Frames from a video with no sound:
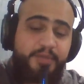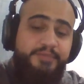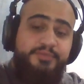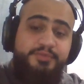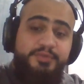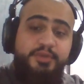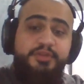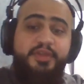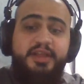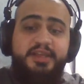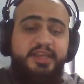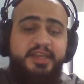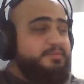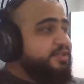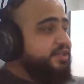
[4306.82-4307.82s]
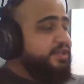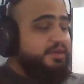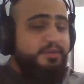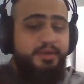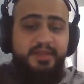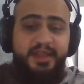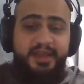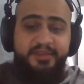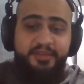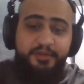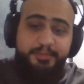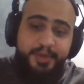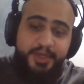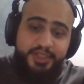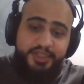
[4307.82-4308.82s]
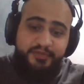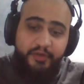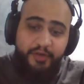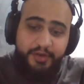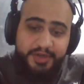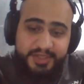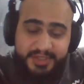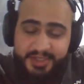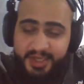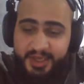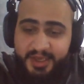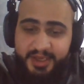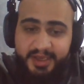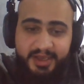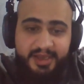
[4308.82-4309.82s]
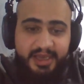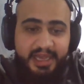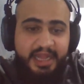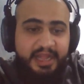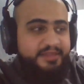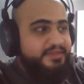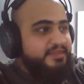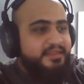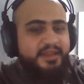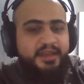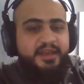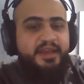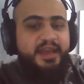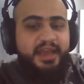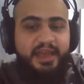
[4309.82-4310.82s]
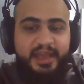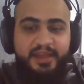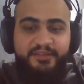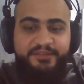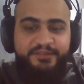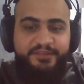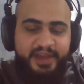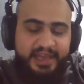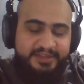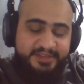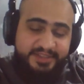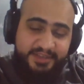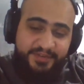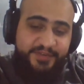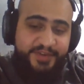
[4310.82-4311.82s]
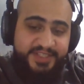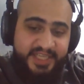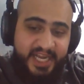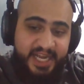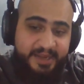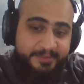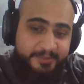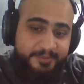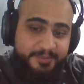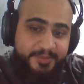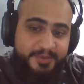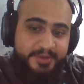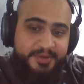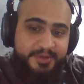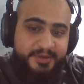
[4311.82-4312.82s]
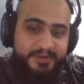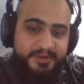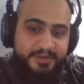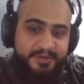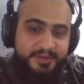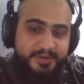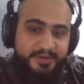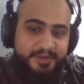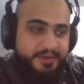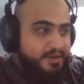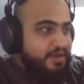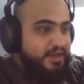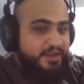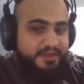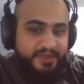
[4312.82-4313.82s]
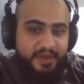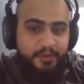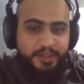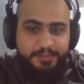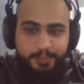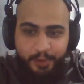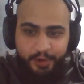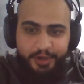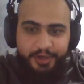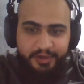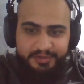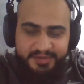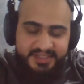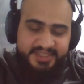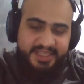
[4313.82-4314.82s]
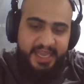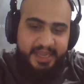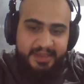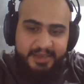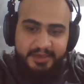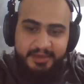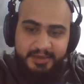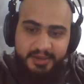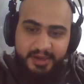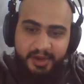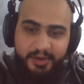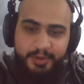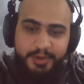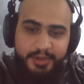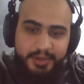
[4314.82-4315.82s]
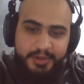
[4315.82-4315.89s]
Dude, they'll come to you with like their pitchforks, and if at a different time, they would burn you at the stake, you know?